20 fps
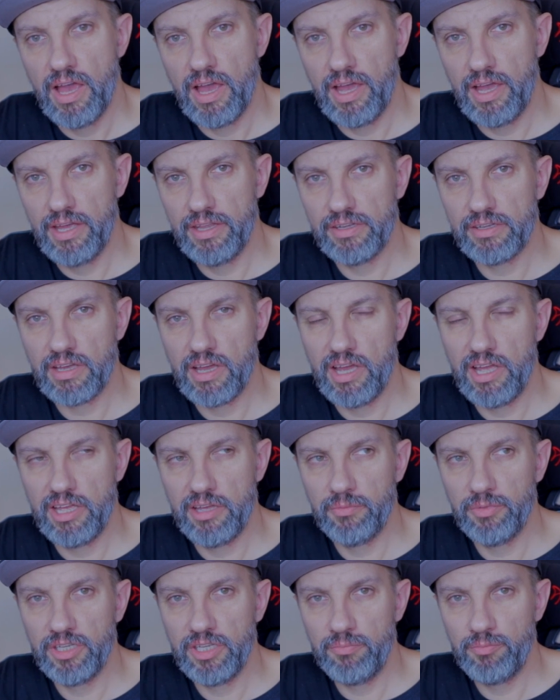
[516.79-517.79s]
And I
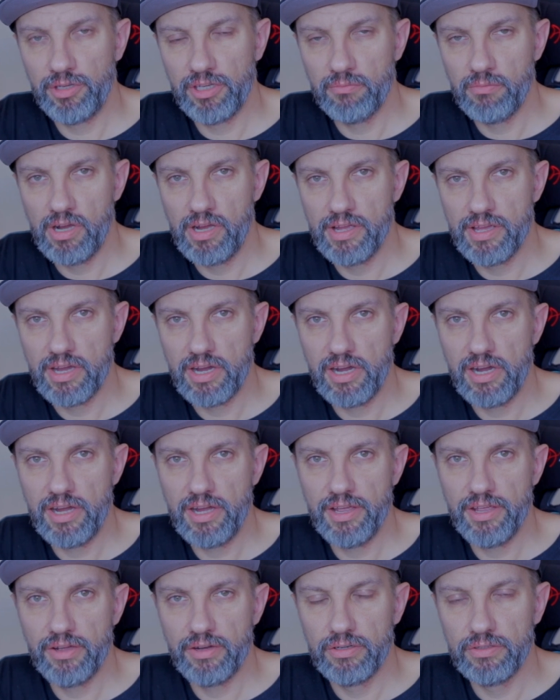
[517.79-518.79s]
am keeping my
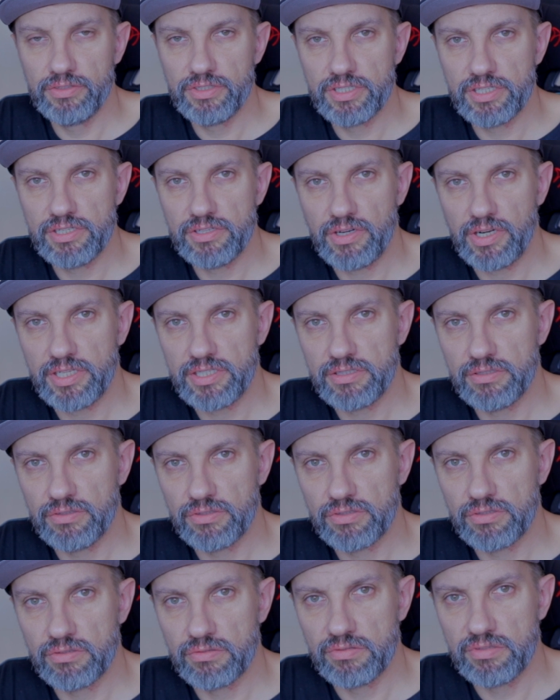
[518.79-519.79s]
eye on this
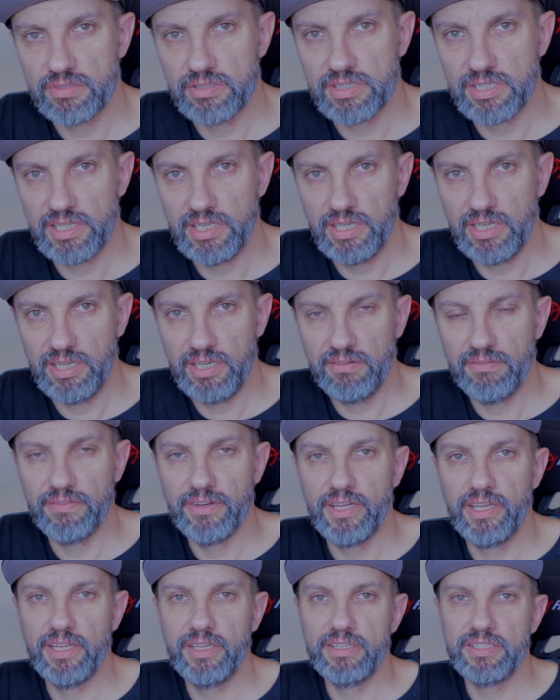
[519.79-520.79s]
resource to see
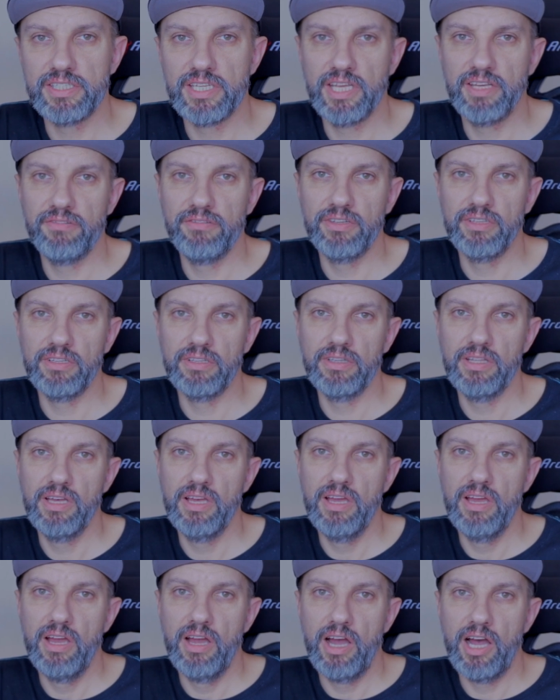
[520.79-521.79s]
when they will
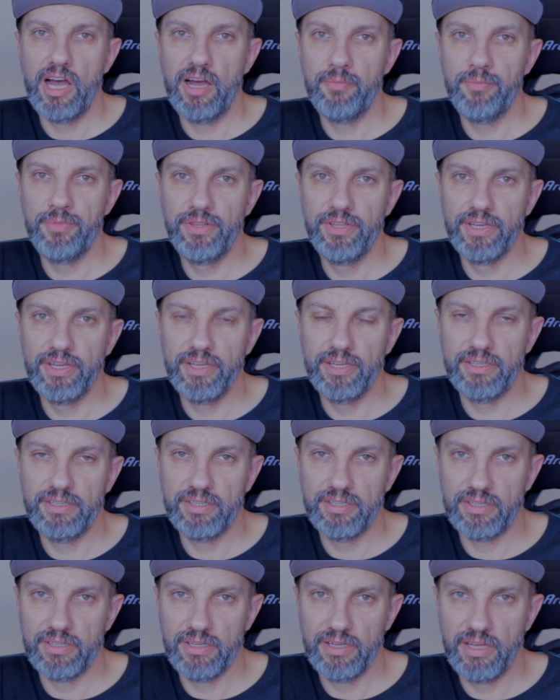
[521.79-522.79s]
update
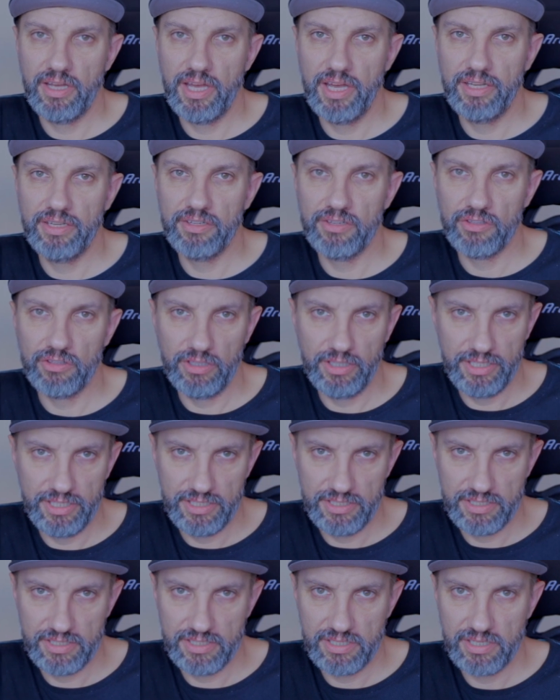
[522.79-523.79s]
and
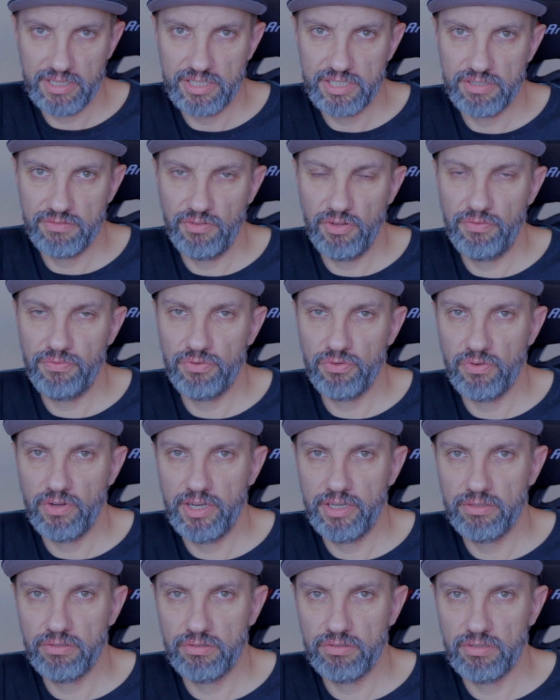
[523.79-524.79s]
release
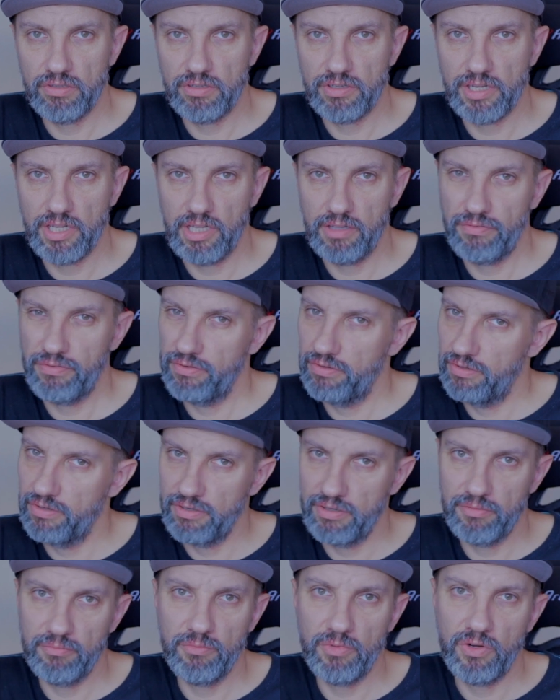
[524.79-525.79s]
SwiftUI tutorial
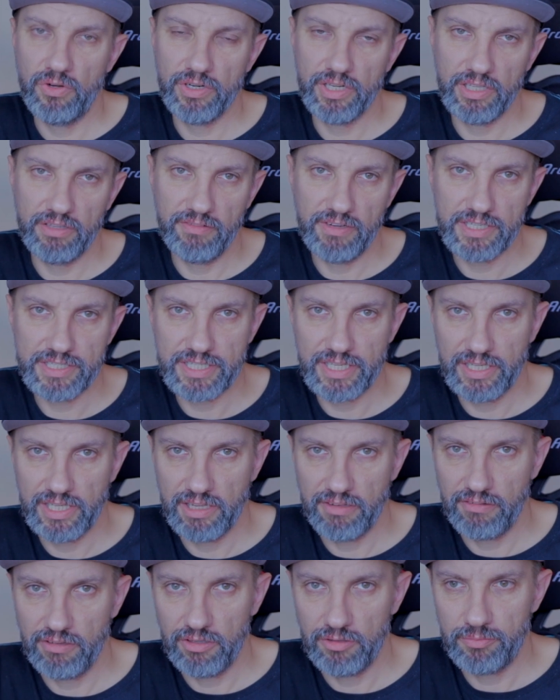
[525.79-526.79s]
for more advanced
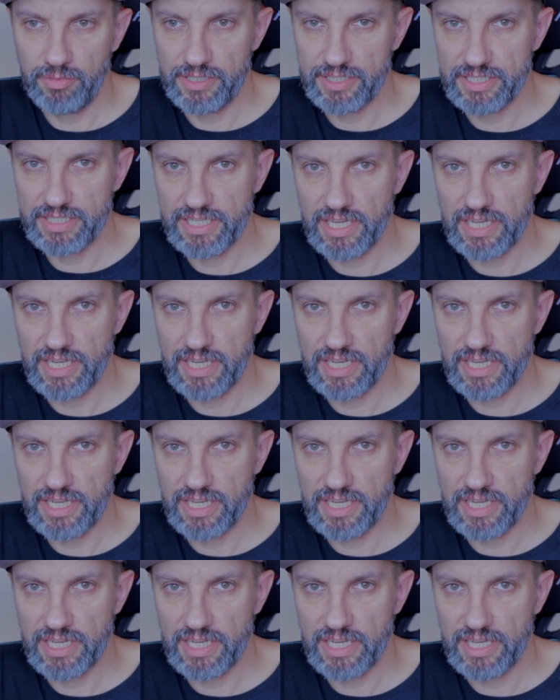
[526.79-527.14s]
developers.